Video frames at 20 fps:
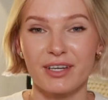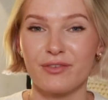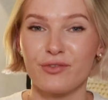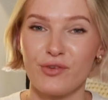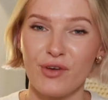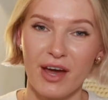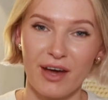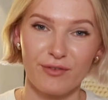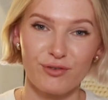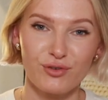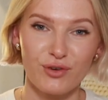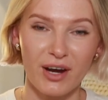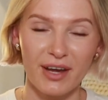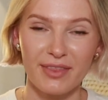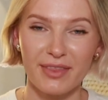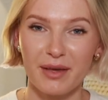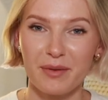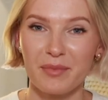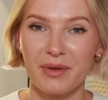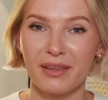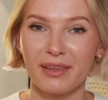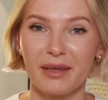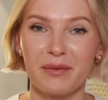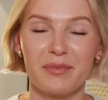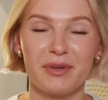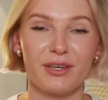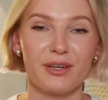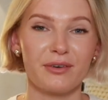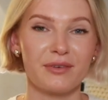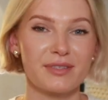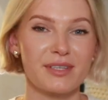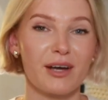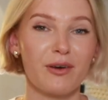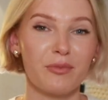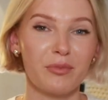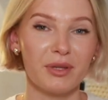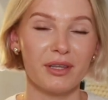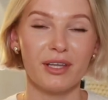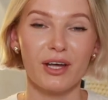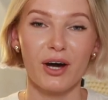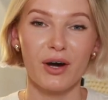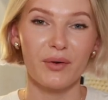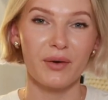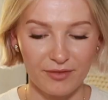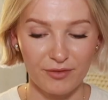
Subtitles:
If you have tried them, let me know down below.